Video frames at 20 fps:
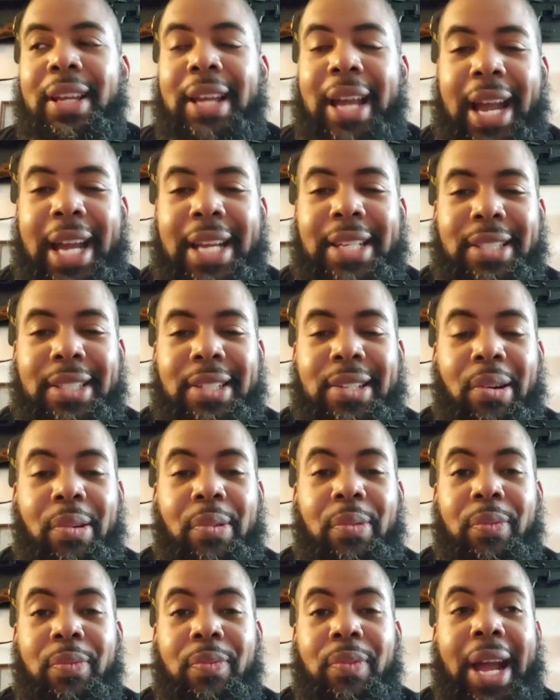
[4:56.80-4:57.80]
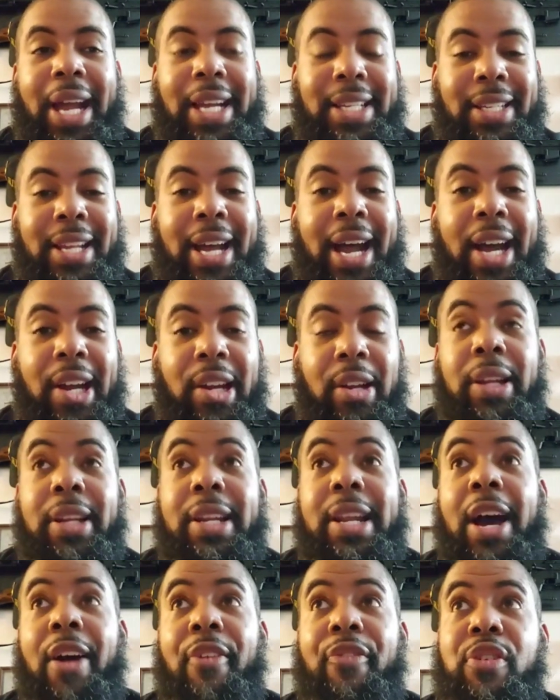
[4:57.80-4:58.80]
has nine.
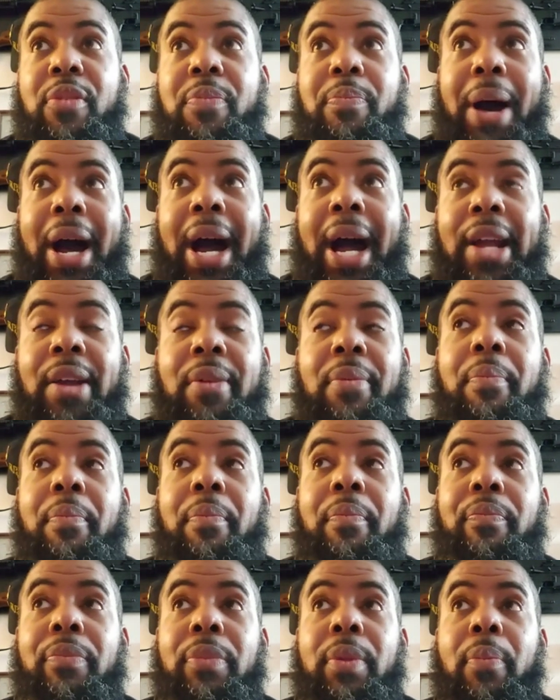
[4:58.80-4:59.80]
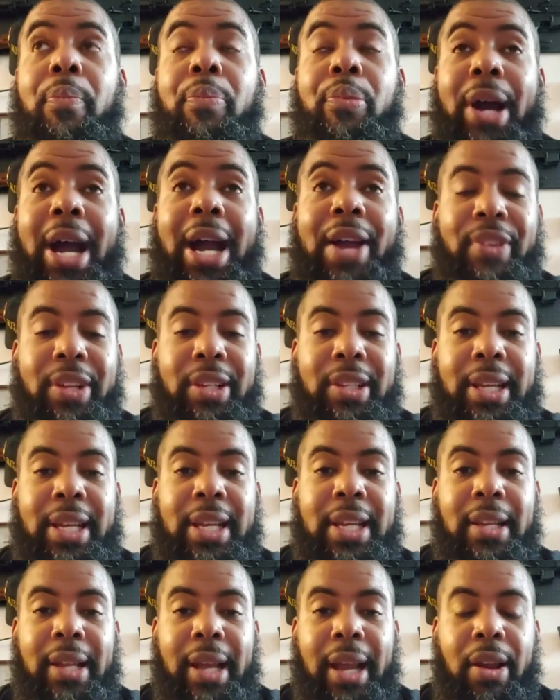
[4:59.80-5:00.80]
Now, if you buy them
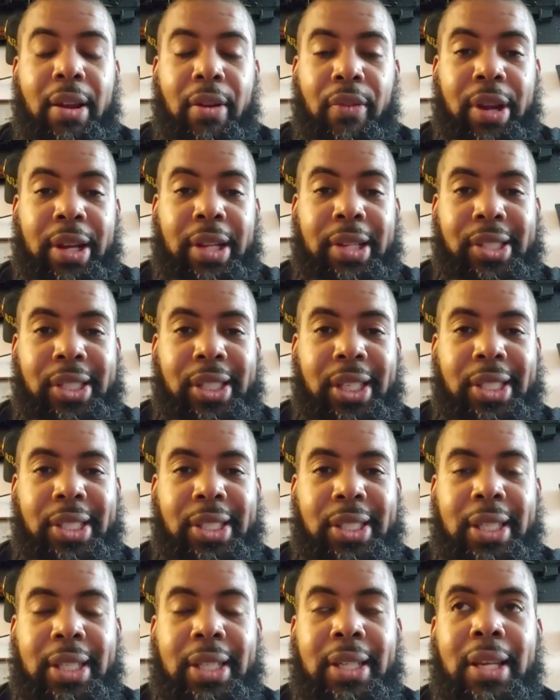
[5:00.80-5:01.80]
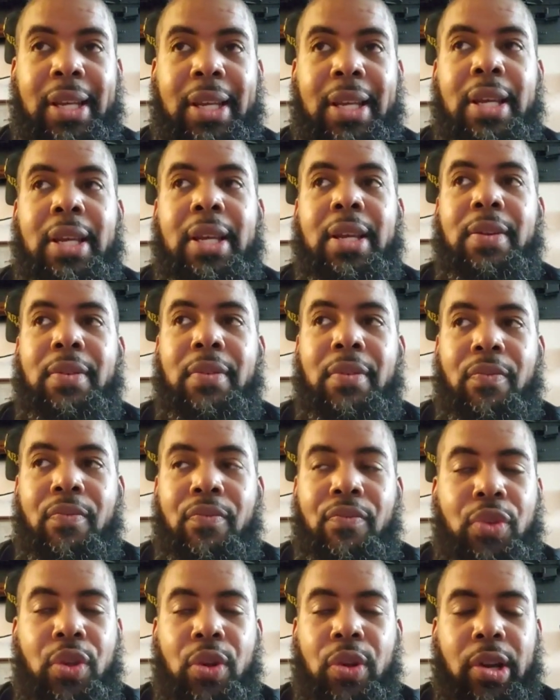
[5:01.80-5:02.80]
privately, like a regular citizen,
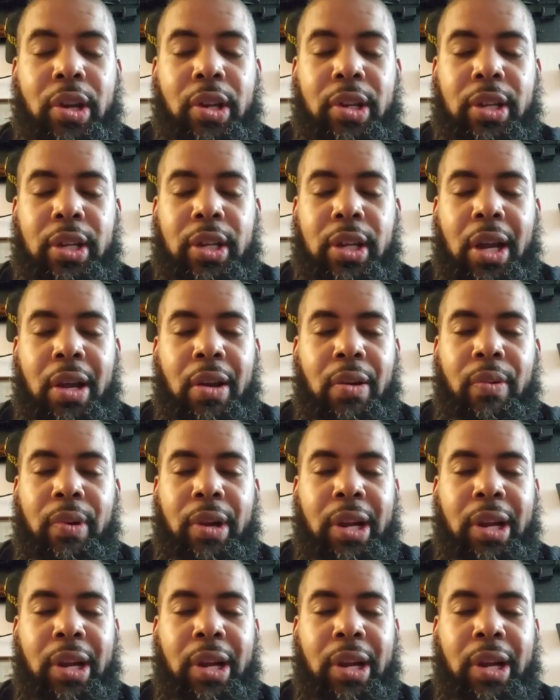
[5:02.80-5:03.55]
you're good to go,